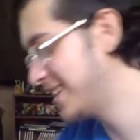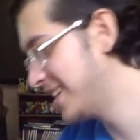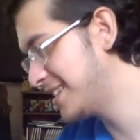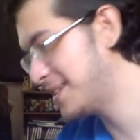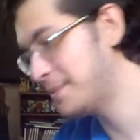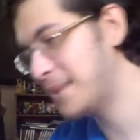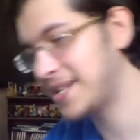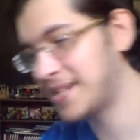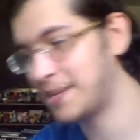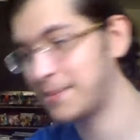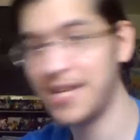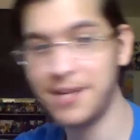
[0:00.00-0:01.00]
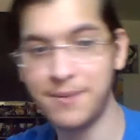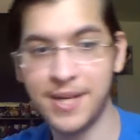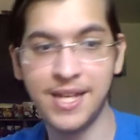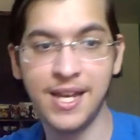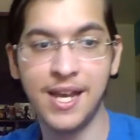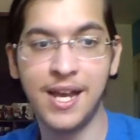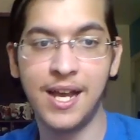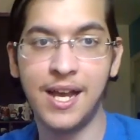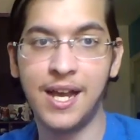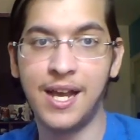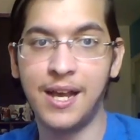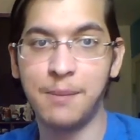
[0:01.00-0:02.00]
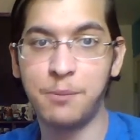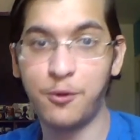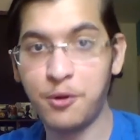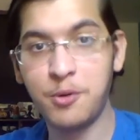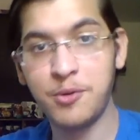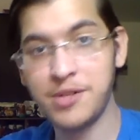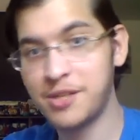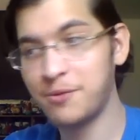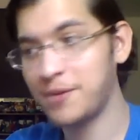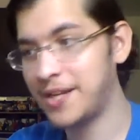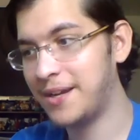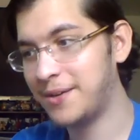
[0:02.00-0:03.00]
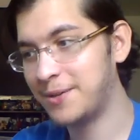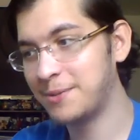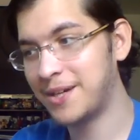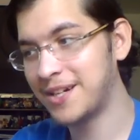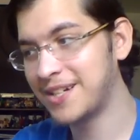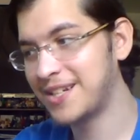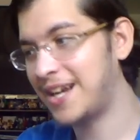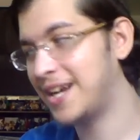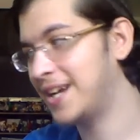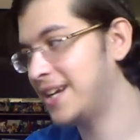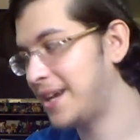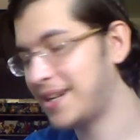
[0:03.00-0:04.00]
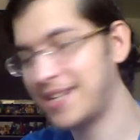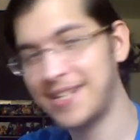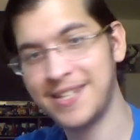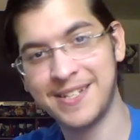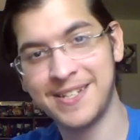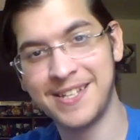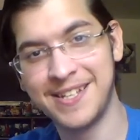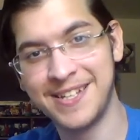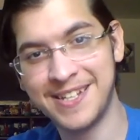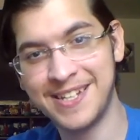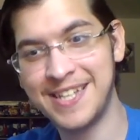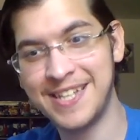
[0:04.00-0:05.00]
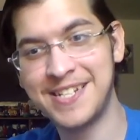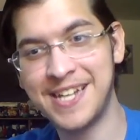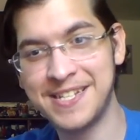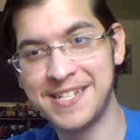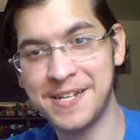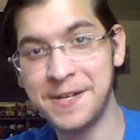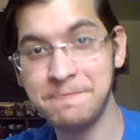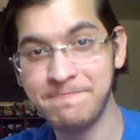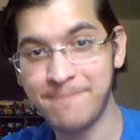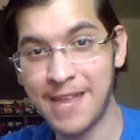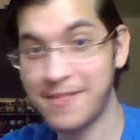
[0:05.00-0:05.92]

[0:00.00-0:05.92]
It's amazing. But anyway, before we reach the 1 hour mark, I'm gonna let you guys go.